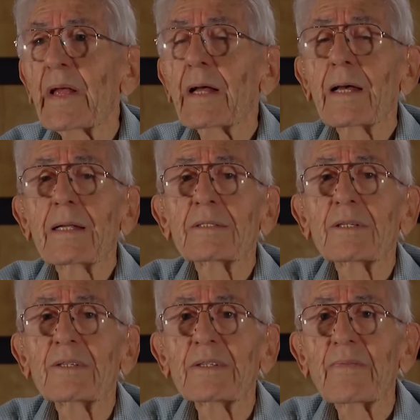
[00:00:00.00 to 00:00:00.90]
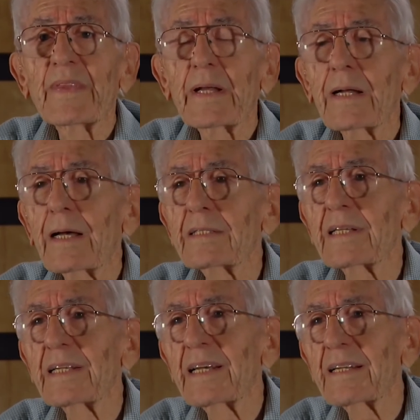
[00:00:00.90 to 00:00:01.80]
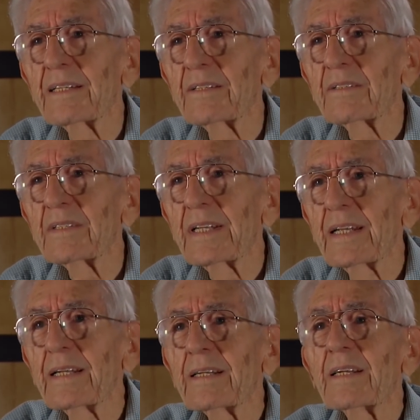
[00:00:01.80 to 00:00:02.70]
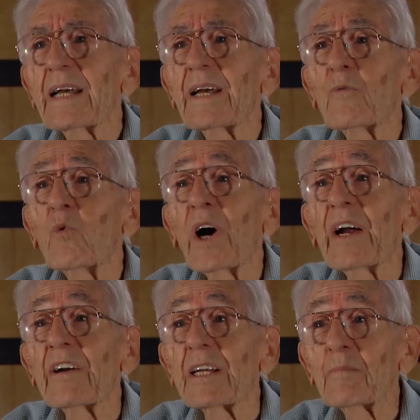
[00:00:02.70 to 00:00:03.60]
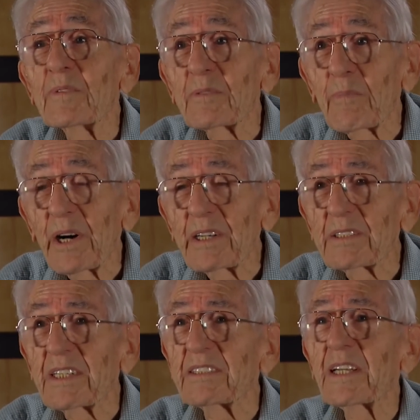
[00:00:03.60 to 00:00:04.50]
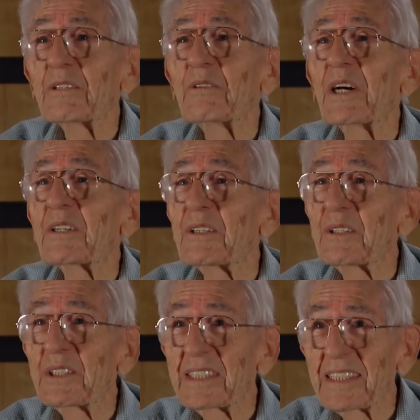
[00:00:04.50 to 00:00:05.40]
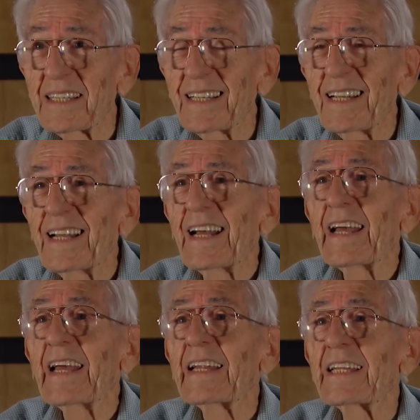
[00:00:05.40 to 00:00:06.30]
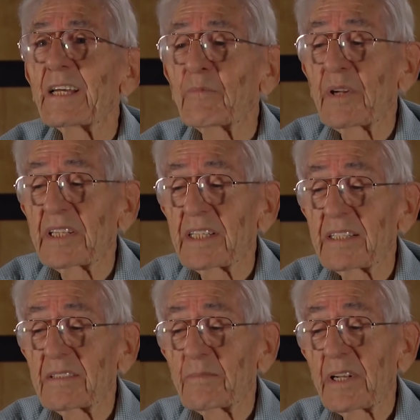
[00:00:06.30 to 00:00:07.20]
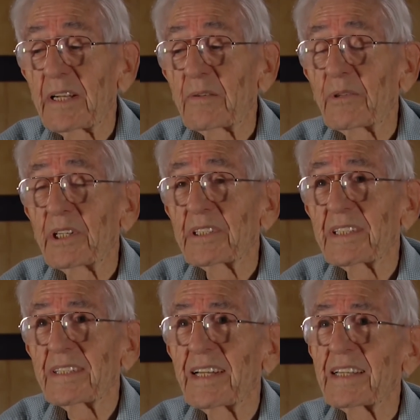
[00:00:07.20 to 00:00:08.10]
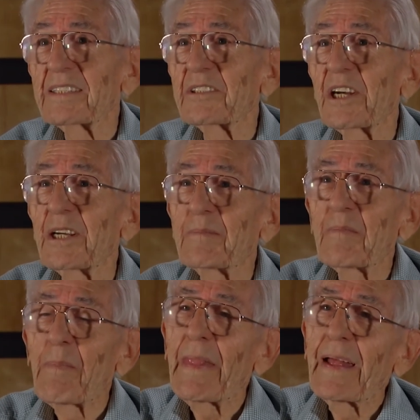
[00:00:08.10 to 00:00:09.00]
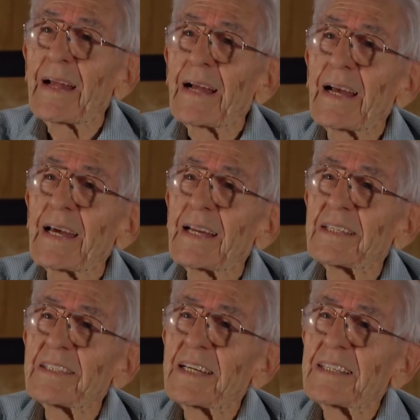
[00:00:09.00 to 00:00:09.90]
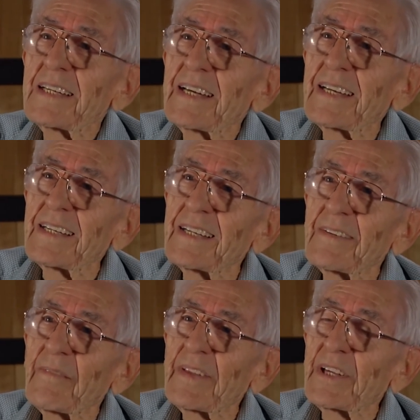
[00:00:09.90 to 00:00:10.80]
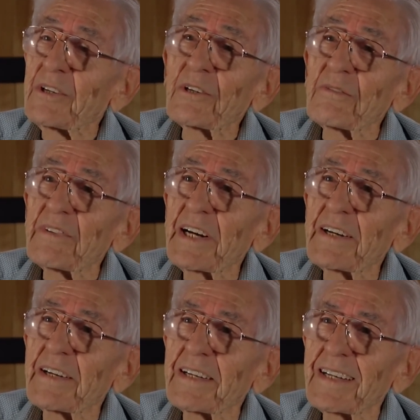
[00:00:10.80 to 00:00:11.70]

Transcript: And so I sat down and wired up the parts because I knew how to do it. And I put it up, and it worked like a charm. And I said, you're fired.